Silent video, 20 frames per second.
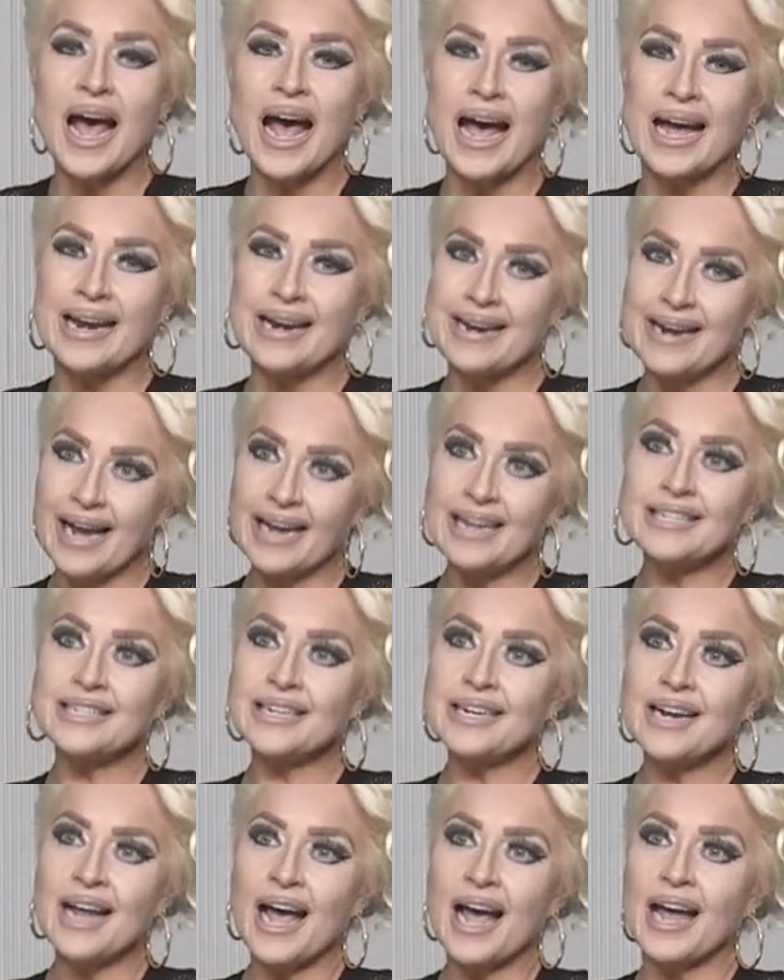a
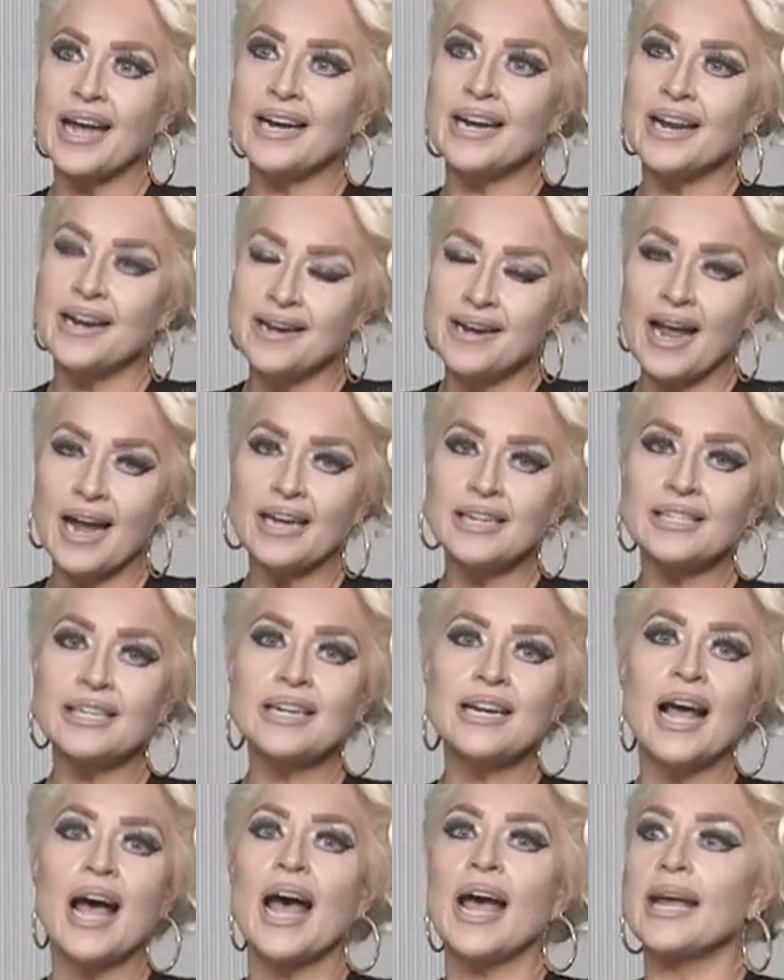
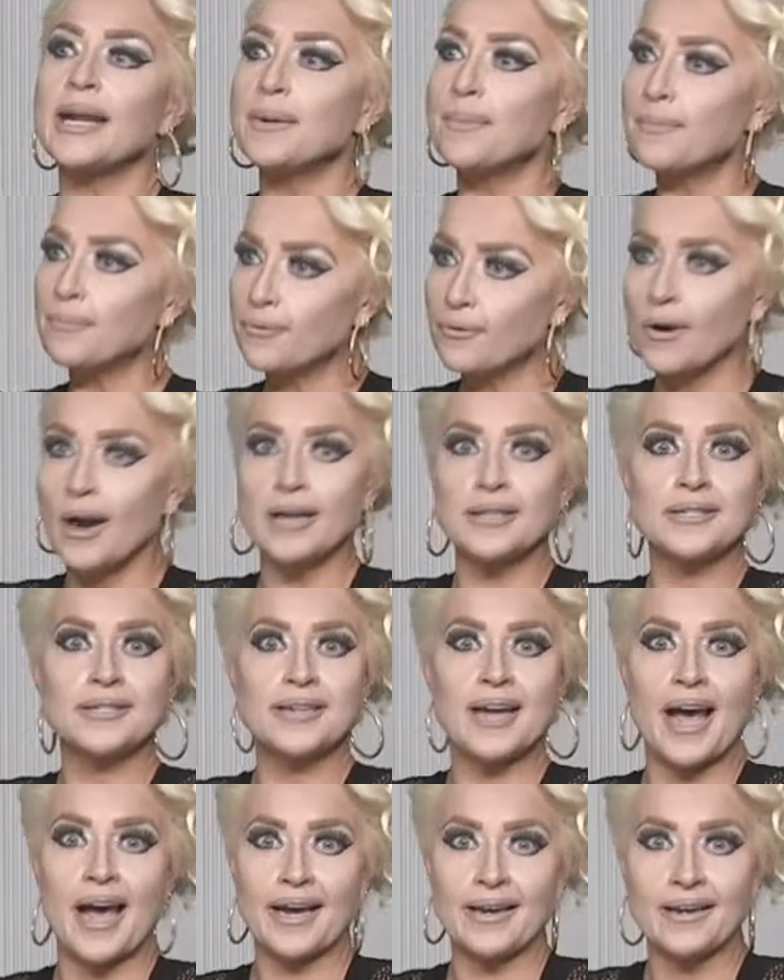$99.99 price
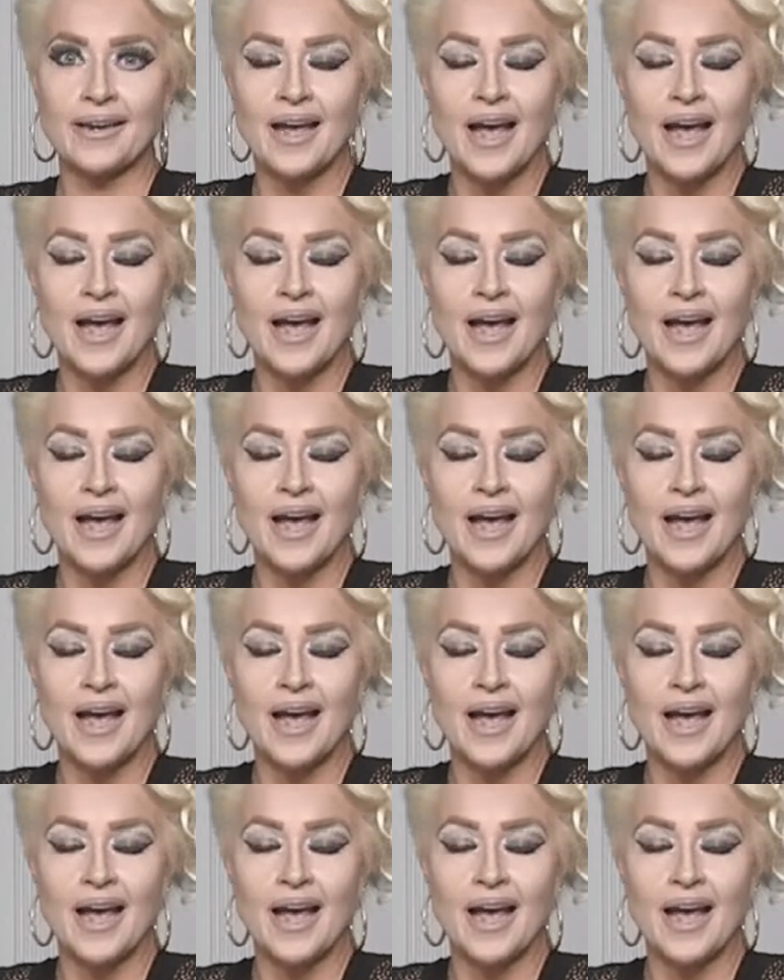tag.